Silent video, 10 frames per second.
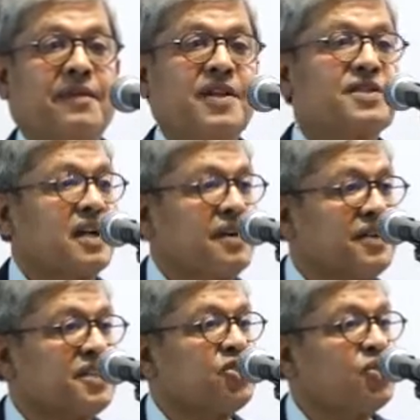These
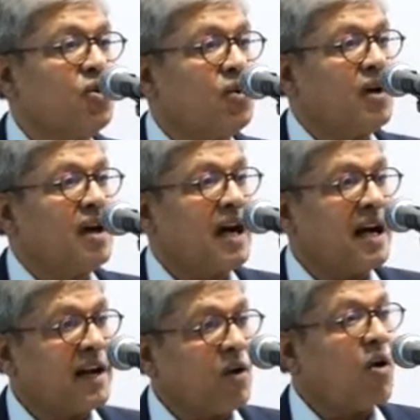countries, as you know,
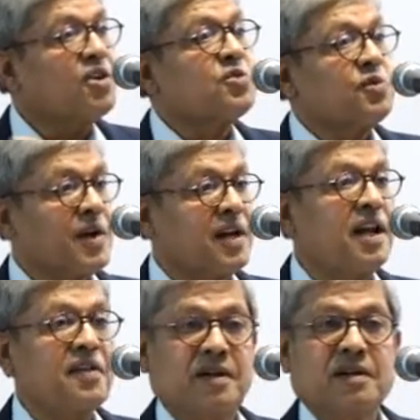are at odds with one
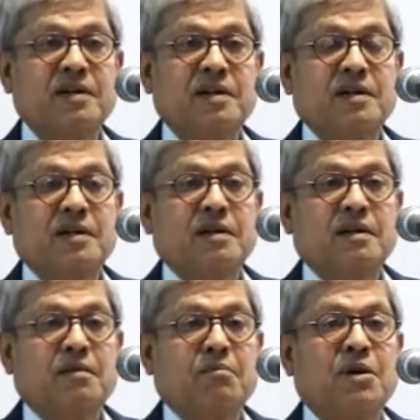another
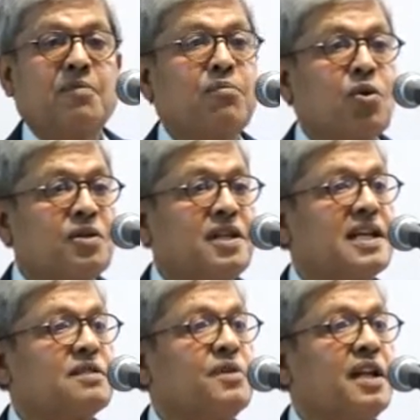but Modi
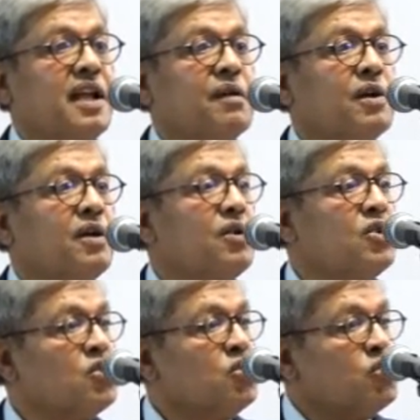has been able
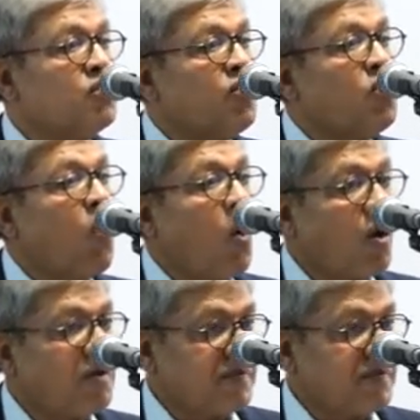to woo all of